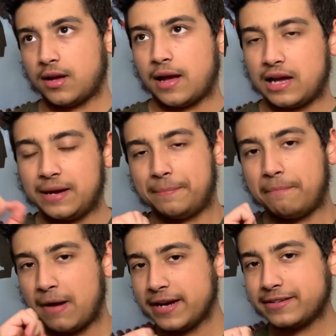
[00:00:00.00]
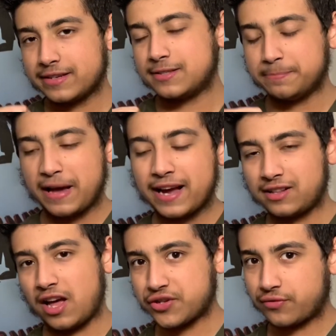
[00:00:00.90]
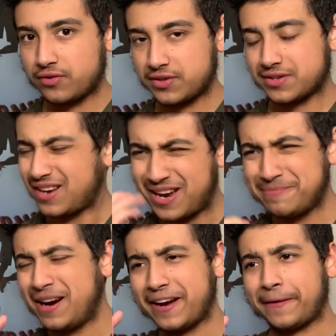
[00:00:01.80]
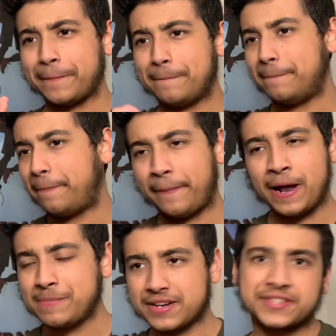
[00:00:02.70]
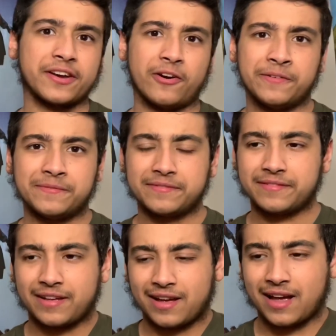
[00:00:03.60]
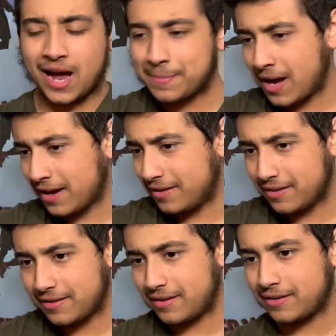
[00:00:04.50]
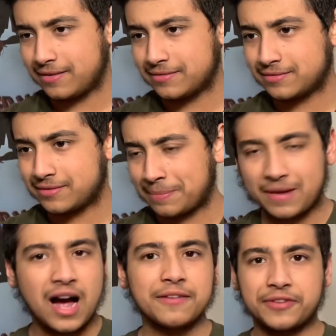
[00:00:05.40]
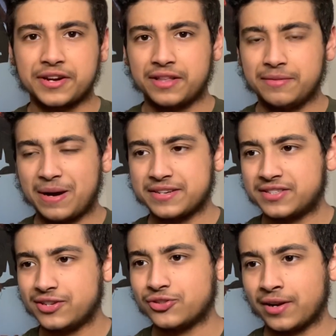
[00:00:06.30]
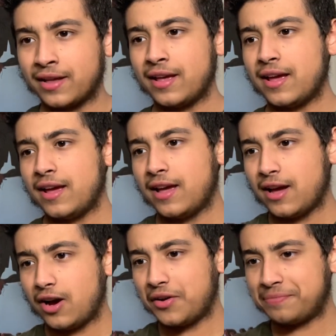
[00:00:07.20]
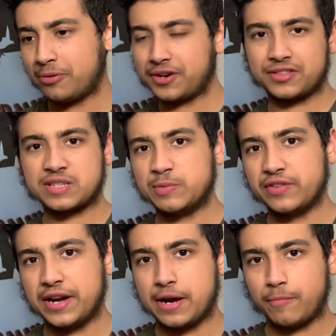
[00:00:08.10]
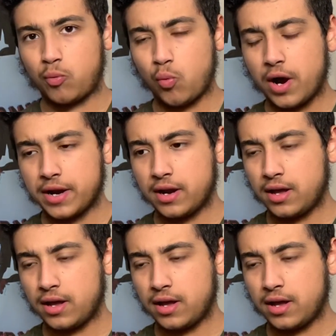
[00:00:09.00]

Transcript: I might get some backlash for this. I might, but I'm not scared. I'm confident in my decision of putting this movie at number 1.